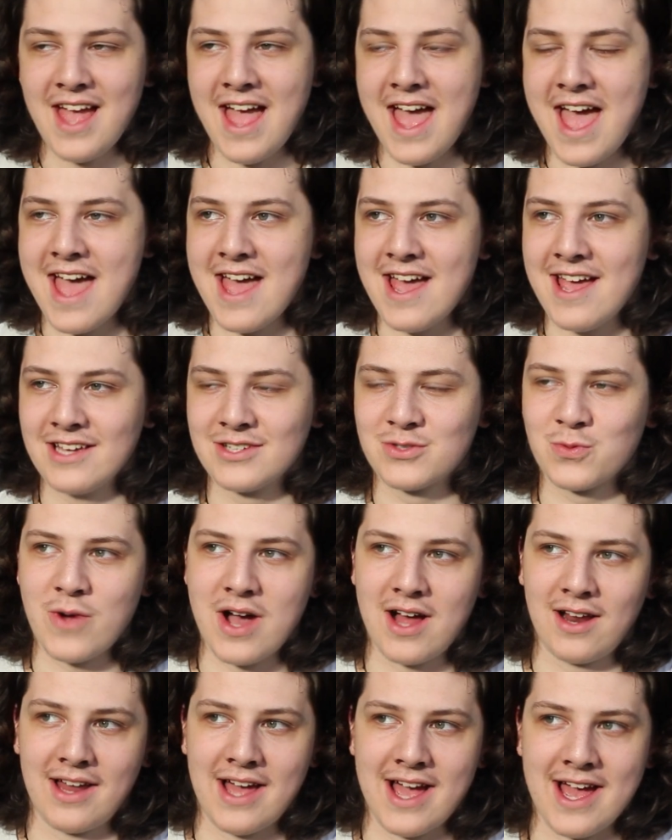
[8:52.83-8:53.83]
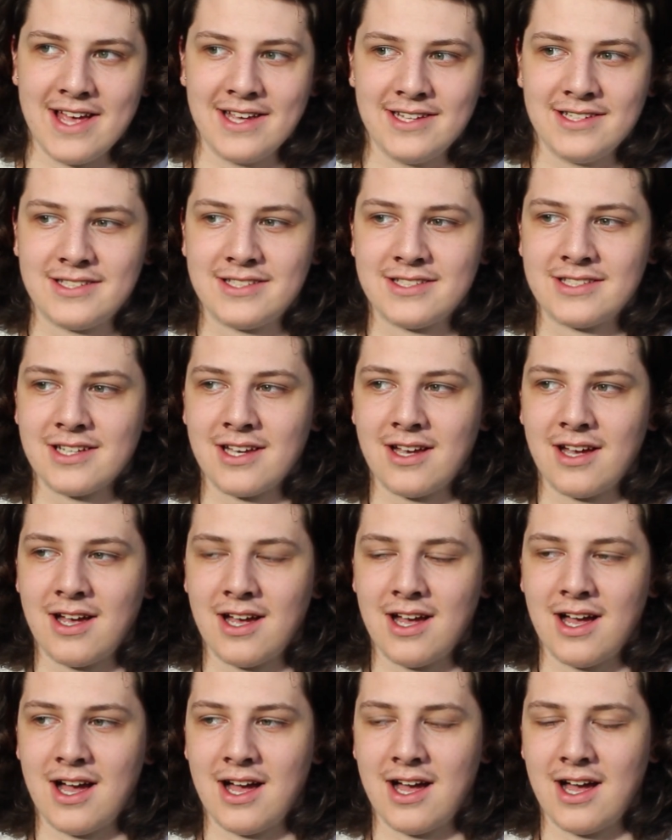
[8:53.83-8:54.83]
As well as
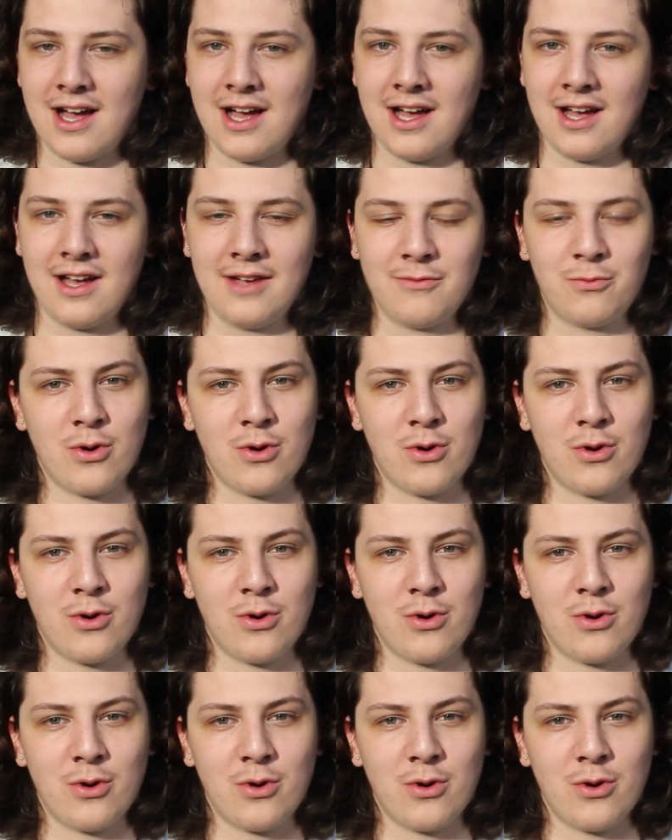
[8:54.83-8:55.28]
I